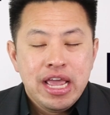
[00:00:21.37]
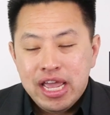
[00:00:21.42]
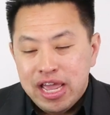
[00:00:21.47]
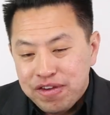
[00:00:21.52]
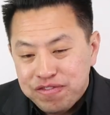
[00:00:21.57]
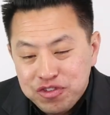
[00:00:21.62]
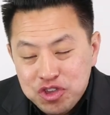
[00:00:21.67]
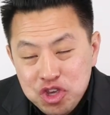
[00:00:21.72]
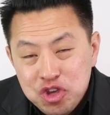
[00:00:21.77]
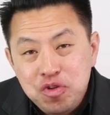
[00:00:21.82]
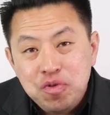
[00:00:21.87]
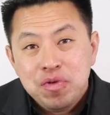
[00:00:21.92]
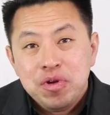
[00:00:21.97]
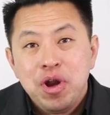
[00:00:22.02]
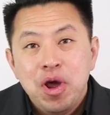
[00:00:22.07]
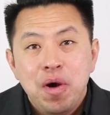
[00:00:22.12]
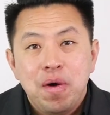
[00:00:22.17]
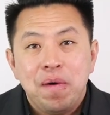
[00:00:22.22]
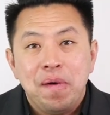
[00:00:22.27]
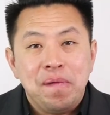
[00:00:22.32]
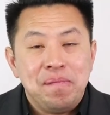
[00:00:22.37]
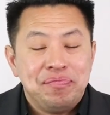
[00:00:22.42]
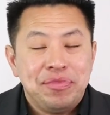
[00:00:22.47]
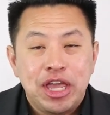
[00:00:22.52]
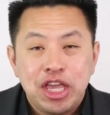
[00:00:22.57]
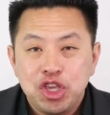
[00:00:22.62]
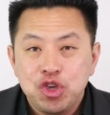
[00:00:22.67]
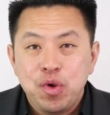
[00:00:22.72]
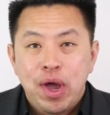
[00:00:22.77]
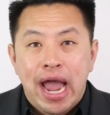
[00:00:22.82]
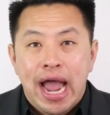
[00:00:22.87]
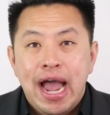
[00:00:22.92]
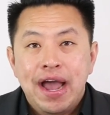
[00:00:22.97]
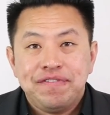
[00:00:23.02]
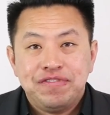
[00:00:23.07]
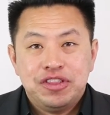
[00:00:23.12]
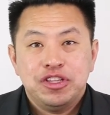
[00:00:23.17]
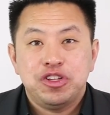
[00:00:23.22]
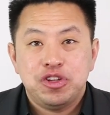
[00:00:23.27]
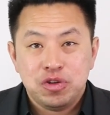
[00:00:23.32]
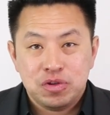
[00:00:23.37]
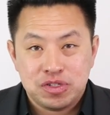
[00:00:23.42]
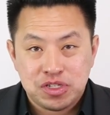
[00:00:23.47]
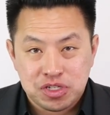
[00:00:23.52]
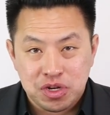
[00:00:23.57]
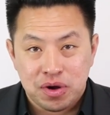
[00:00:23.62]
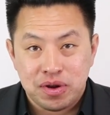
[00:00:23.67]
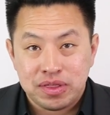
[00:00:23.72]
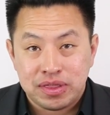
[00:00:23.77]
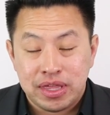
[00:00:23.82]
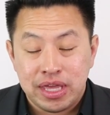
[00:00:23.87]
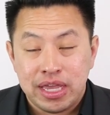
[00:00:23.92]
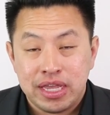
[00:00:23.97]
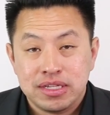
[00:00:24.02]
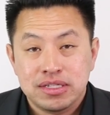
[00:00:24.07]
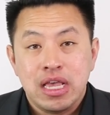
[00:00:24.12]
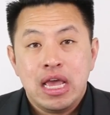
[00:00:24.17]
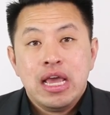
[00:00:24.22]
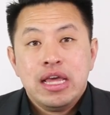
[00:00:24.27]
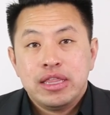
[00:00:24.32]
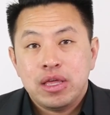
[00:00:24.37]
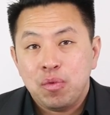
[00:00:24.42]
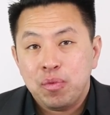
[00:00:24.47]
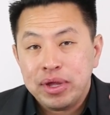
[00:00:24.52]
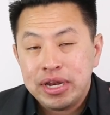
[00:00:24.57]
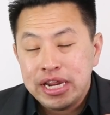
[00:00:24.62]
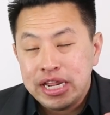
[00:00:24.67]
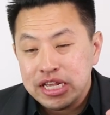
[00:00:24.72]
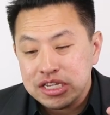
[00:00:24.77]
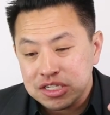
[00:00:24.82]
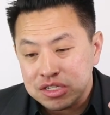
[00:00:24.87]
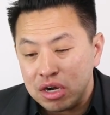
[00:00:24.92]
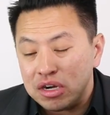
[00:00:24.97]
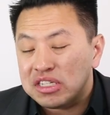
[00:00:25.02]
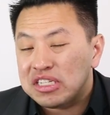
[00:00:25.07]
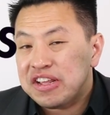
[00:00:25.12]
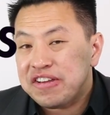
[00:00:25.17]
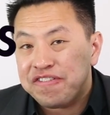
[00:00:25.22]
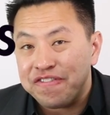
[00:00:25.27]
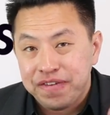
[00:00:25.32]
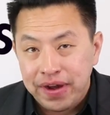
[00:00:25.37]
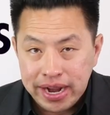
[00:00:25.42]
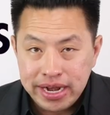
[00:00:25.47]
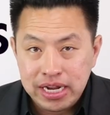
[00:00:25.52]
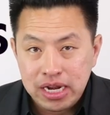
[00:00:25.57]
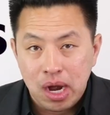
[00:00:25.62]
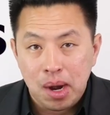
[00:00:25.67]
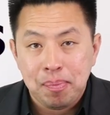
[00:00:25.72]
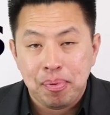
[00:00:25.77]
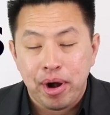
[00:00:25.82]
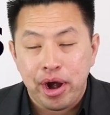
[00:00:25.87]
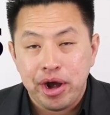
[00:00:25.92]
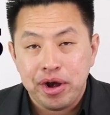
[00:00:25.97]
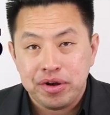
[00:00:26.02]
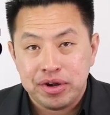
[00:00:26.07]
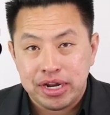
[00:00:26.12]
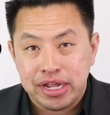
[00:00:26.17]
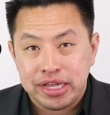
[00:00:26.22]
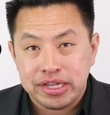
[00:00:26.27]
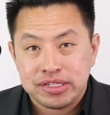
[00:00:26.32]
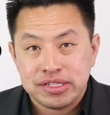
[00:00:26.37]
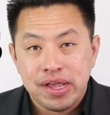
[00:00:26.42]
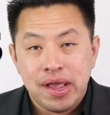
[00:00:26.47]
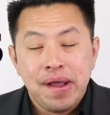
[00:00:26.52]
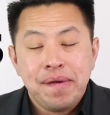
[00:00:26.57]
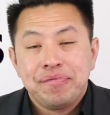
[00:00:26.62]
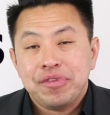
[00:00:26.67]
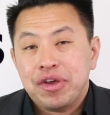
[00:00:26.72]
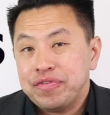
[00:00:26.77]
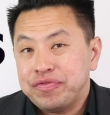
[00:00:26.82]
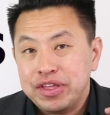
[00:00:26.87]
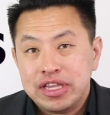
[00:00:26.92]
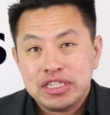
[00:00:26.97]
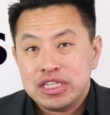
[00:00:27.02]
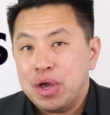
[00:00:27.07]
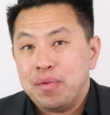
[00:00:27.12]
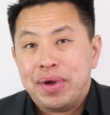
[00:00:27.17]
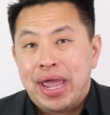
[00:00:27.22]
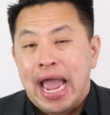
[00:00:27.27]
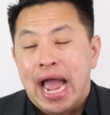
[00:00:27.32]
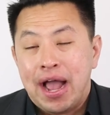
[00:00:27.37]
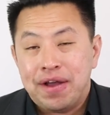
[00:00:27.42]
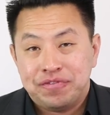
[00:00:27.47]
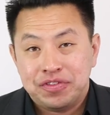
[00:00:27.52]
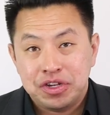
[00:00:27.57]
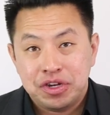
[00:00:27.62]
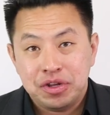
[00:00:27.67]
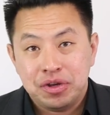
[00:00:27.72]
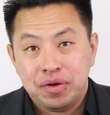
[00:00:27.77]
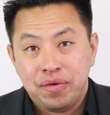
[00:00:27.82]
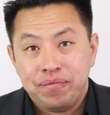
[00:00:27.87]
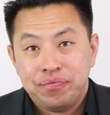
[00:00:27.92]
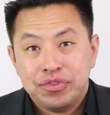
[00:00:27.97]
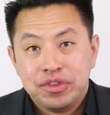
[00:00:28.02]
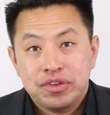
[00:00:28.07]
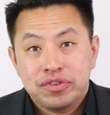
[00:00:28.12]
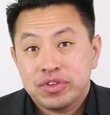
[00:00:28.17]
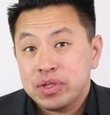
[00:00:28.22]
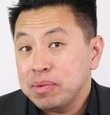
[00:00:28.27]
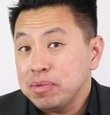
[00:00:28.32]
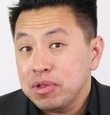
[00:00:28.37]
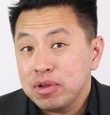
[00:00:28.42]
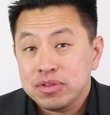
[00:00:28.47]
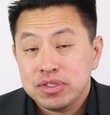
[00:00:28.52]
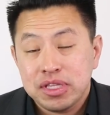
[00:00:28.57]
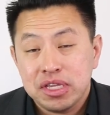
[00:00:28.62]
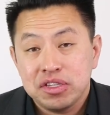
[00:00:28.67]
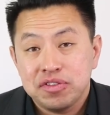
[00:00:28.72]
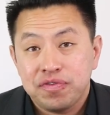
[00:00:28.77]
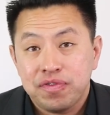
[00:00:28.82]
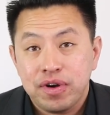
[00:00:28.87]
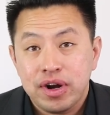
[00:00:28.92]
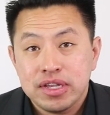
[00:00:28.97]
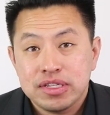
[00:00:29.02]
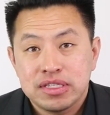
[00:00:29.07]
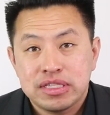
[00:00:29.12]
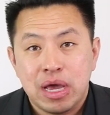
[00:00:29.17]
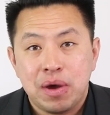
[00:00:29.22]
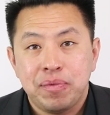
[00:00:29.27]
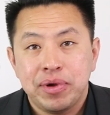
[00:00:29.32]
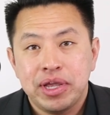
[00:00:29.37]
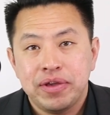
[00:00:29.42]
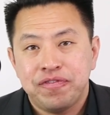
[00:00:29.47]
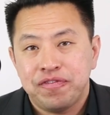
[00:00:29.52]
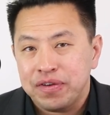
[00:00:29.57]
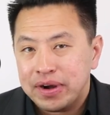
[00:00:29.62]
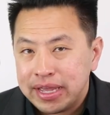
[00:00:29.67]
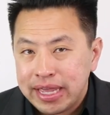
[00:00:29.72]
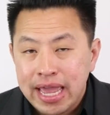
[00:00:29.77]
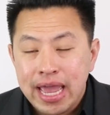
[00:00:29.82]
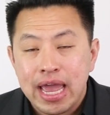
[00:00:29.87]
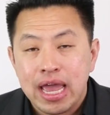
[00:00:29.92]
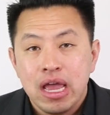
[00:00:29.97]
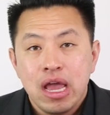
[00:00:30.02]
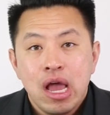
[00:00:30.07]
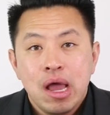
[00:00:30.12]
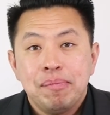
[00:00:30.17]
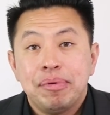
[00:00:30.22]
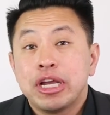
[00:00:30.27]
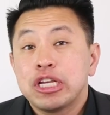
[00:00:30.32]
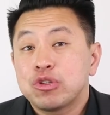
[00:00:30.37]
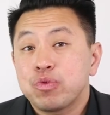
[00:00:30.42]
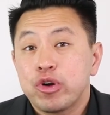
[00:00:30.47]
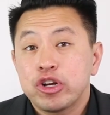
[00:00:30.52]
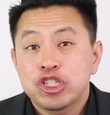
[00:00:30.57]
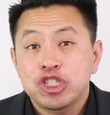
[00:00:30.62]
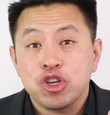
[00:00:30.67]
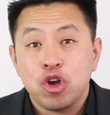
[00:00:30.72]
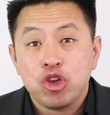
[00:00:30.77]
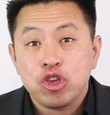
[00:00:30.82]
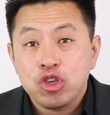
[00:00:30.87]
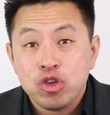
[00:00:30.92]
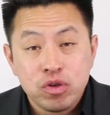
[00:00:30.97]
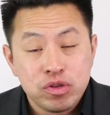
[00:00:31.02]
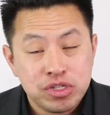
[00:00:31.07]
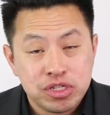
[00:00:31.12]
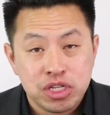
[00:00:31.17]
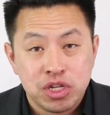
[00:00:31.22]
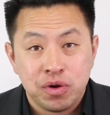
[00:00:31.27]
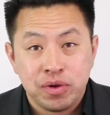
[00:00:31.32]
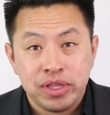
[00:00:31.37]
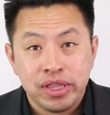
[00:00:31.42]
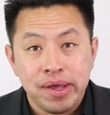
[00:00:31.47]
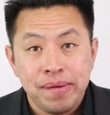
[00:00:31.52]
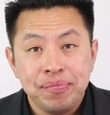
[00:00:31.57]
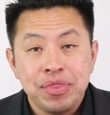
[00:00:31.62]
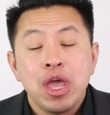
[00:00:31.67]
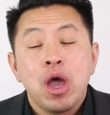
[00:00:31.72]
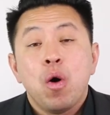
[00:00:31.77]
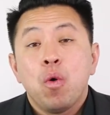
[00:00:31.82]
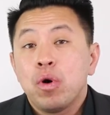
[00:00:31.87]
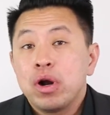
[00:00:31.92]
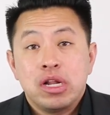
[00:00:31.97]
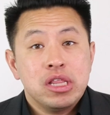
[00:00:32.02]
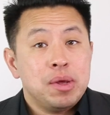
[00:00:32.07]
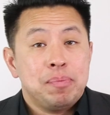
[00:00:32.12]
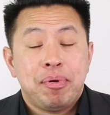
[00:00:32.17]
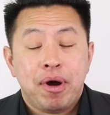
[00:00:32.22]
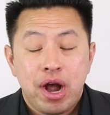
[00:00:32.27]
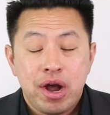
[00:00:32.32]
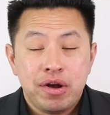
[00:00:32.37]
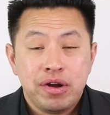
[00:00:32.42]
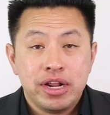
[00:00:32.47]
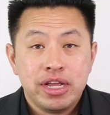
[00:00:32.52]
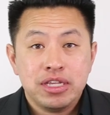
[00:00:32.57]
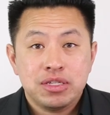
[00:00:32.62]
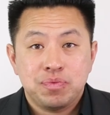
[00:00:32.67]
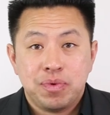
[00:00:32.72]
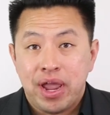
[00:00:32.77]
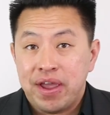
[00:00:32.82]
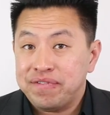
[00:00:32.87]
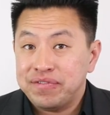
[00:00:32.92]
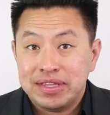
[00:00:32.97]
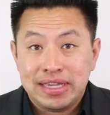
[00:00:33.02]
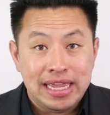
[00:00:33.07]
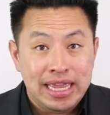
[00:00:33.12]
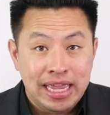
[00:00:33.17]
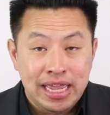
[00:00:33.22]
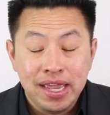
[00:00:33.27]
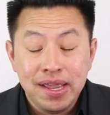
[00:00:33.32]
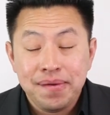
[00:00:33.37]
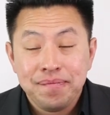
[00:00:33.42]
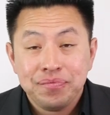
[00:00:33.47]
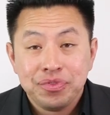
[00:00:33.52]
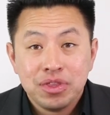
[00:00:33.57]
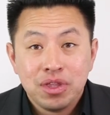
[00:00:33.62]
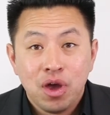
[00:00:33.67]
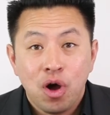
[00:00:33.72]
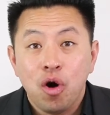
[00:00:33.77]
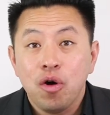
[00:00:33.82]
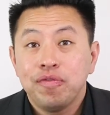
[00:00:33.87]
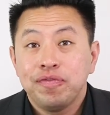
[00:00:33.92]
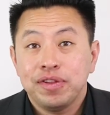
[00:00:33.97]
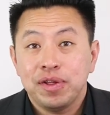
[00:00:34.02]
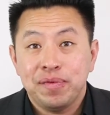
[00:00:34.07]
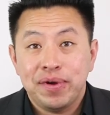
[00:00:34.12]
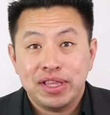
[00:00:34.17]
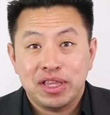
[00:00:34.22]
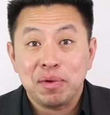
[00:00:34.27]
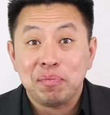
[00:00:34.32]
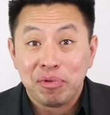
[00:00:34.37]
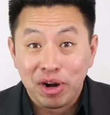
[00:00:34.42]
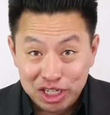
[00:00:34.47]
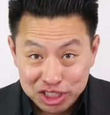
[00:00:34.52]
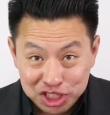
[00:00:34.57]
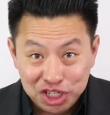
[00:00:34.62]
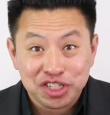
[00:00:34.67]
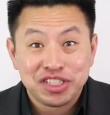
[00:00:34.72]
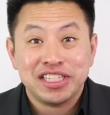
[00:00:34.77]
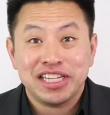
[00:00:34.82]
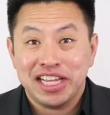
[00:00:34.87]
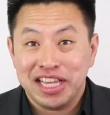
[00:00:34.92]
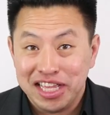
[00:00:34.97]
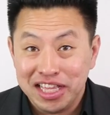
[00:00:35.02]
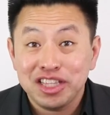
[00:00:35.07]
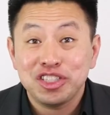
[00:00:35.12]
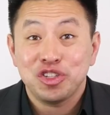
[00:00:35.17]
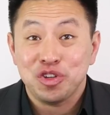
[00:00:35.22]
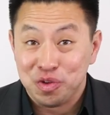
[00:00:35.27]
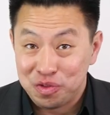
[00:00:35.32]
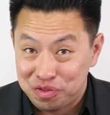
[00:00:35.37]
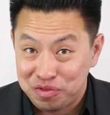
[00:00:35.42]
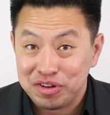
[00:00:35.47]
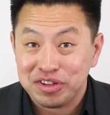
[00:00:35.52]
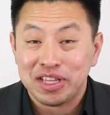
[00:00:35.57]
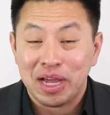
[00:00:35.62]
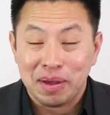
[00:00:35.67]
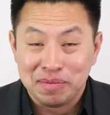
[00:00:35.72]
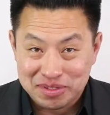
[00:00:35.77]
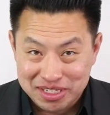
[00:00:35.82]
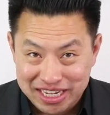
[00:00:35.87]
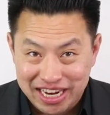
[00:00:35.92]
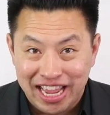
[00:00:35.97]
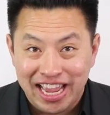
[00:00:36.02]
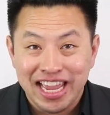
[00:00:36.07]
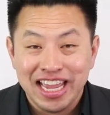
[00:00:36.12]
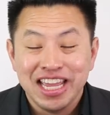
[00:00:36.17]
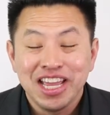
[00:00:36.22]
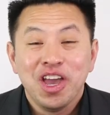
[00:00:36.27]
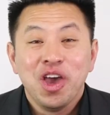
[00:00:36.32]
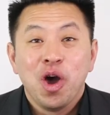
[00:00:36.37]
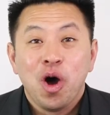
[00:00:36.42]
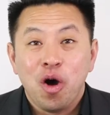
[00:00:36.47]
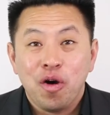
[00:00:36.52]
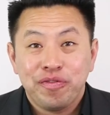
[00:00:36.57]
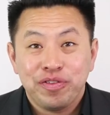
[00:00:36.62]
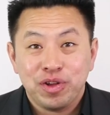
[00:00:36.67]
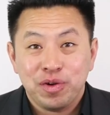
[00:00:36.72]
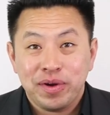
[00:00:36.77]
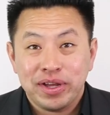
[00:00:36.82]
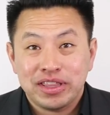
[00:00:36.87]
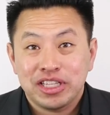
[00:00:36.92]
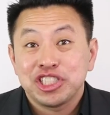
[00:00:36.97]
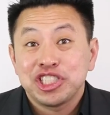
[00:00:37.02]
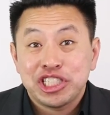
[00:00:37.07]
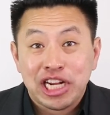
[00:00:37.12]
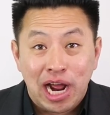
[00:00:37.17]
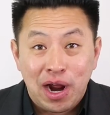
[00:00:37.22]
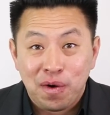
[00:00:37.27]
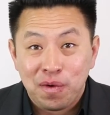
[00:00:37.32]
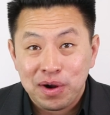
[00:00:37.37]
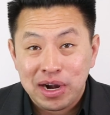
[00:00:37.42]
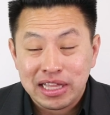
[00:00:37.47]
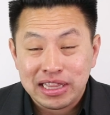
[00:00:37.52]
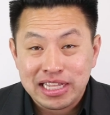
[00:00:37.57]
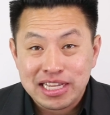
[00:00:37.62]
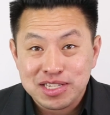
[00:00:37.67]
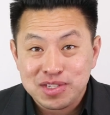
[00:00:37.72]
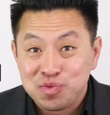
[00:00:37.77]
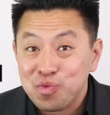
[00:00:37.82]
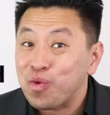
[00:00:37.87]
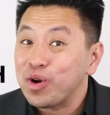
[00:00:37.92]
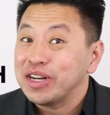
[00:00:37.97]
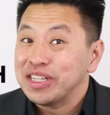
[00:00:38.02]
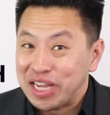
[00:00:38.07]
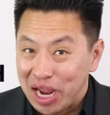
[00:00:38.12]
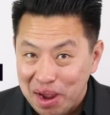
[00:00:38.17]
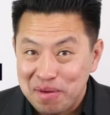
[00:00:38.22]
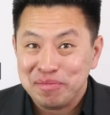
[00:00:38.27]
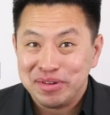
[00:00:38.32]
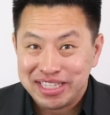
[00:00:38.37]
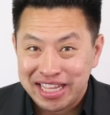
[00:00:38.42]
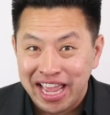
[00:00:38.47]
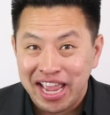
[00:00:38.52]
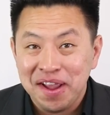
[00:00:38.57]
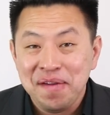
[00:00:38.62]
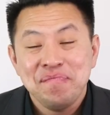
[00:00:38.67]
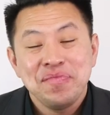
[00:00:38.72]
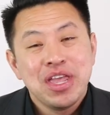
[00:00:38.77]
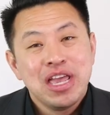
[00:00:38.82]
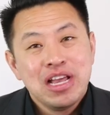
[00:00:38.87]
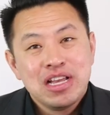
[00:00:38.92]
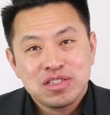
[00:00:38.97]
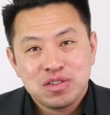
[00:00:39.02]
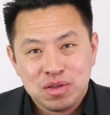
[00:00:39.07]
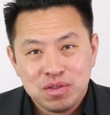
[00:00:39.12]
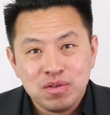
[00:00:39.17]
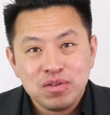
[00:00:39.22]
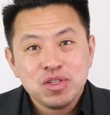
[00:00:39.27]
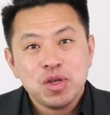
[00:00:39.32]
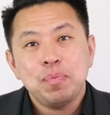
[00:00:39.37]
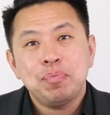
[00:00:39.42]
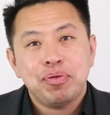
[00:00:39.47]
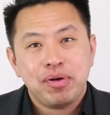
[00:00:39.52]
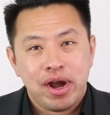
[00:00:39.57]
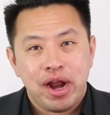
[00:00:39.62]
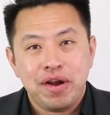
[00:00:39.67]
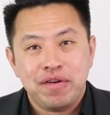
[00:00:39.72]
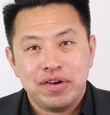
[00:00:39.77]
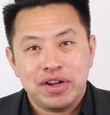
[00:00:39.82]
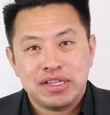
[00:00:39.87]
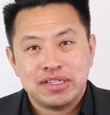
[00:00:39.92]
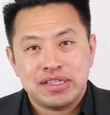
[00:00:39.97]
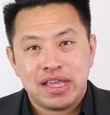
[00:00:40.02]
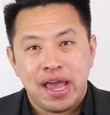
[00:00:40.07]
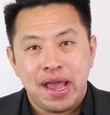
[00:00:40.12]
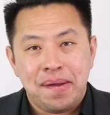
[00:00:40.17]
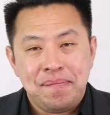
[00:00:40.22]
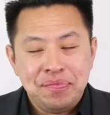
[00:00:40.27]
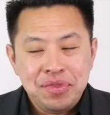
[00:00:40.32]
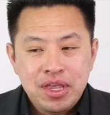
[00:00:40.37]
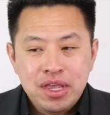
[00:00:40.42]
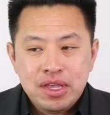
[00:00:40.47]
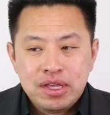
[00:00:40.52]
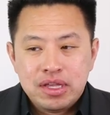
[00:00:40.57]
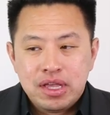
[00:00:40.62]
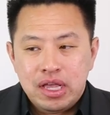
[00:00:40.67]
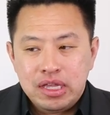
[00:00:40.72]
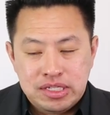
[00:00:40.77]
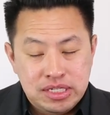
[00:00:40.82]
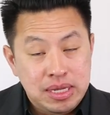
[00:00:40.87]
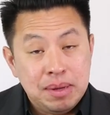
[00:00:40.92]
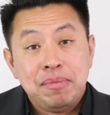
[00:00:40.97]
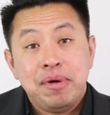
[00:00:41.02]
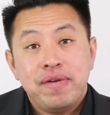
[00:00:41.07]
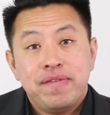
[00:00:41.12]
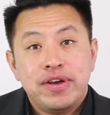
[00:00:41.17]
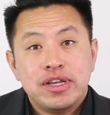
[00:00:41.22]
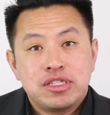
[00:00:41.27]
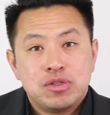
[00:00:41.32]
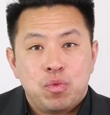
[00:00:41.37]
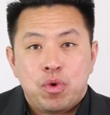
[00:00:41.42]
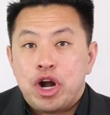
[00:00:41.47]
If you know that you have to do certain things, then we need to start defining our priorities of things that we have to do. Some of those things for us that we forget because we're so used to doing them, one of the priorities, we have to eat. Hopefully we have to brush our teeth 2-3 times a day. Hopefully we have to shower at least one time a day. So those are priorities that some of us